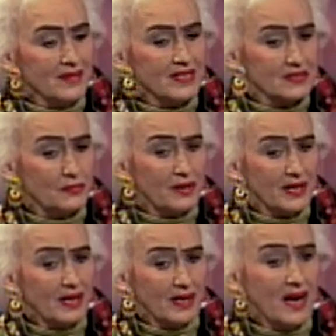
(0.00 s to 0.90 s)
That's
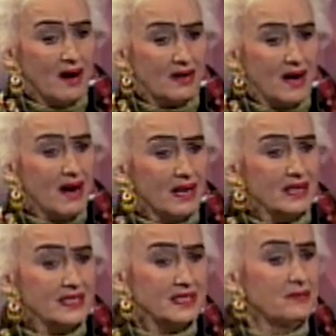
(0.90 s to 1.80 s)
what
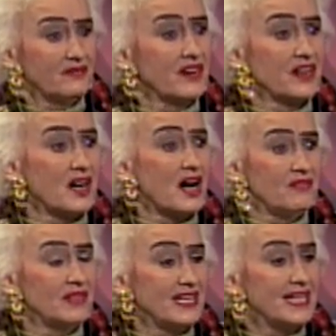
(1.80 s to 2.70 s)
alcoholism very
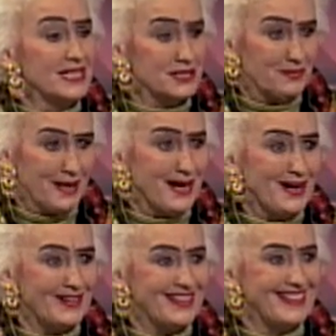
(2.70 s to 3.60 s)
often is
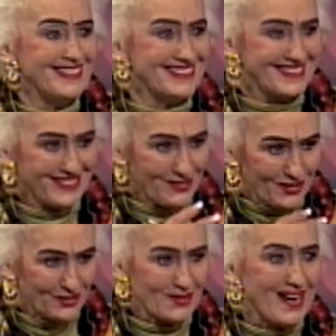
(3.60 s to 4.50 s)
about, is
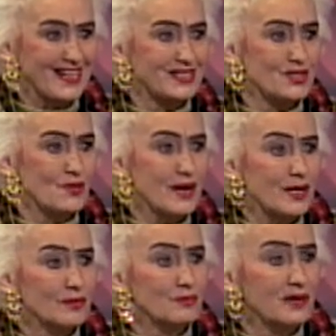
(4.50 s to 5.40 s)
trying to
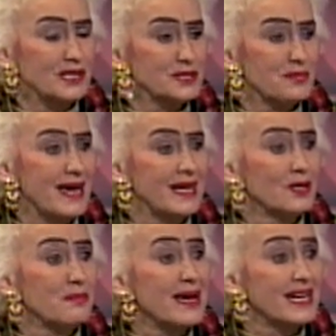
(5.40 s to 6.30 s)
drown one's
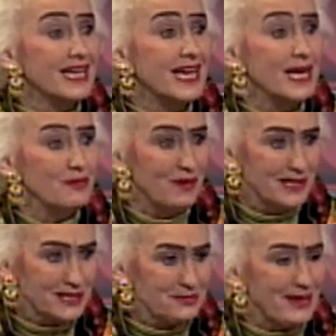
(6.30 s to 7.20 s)
pain or medicate
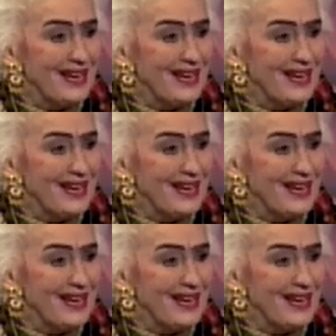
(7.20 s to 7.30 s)
one's